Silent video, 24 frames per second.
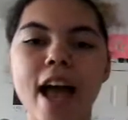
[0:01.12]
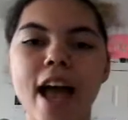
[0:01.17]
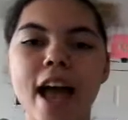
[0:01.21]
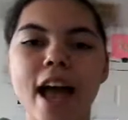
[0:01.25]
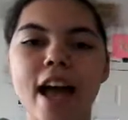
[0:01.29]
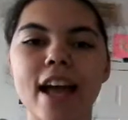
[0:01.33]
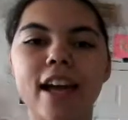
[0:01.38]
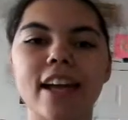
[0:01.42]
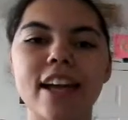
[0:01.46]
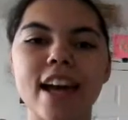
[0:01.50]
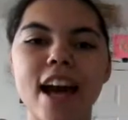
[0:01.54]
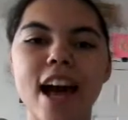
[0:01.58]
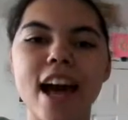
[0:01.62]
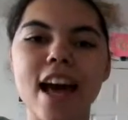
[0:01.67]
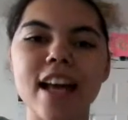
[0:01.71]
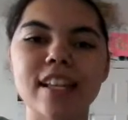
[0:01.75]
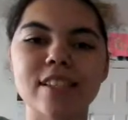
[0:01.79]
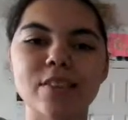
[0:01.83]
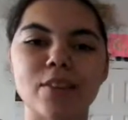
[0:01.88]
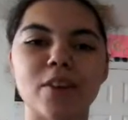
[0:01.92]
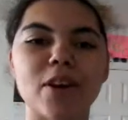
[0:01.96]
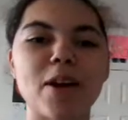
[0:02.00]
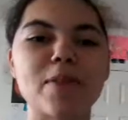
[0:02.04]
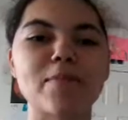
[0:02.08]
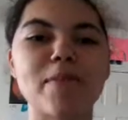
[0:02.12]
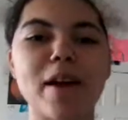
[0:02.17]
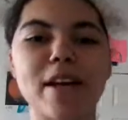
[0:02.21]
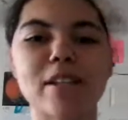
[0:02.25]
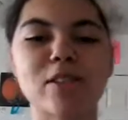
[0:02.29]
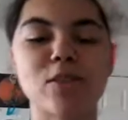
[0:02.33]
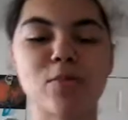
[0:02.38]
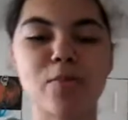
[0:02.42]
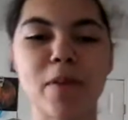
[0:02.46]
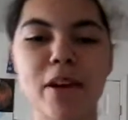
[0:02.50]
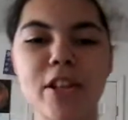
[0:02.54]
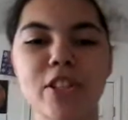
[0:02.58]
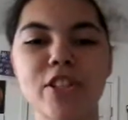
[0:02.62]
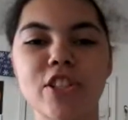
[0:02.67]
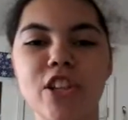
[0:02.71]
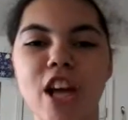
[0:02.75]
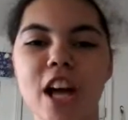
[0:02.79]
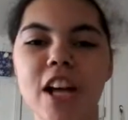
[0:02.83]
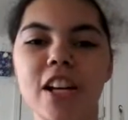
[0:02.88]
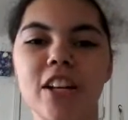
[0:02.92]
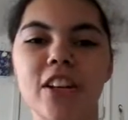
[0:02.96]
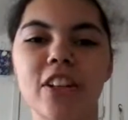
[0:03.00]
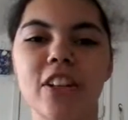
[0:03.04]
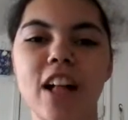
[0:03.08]
Hey guys, welcome back to my
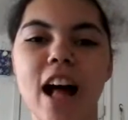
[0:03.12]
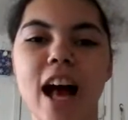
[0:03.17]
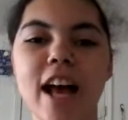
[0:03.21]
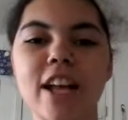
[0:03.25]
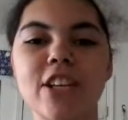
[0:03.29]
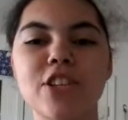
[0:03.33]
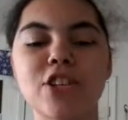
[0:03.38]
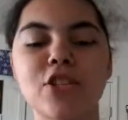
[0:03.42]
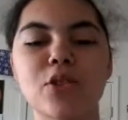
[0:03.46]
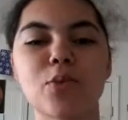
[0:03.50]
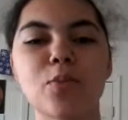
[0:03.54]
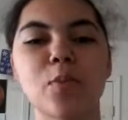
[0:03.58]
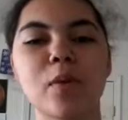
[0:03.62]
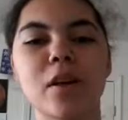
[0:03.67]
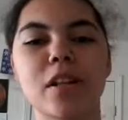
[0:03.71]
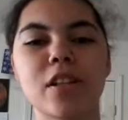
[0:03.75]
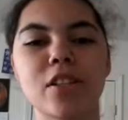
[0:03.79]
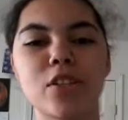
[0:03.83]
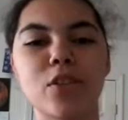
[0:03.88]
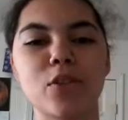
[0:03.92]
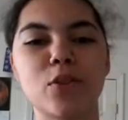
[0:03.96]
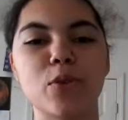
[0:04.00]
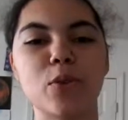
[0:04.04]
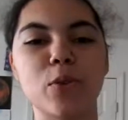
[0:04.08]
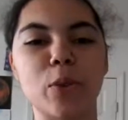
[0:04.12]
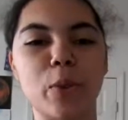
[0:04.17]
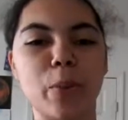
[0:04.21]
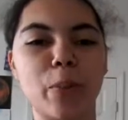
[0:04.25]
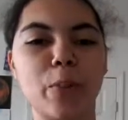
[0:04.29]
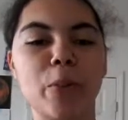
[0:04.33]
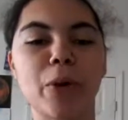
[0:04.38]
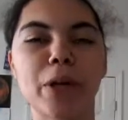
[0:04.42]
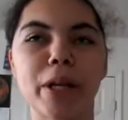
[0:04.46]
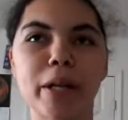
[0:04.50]
channel. I just want to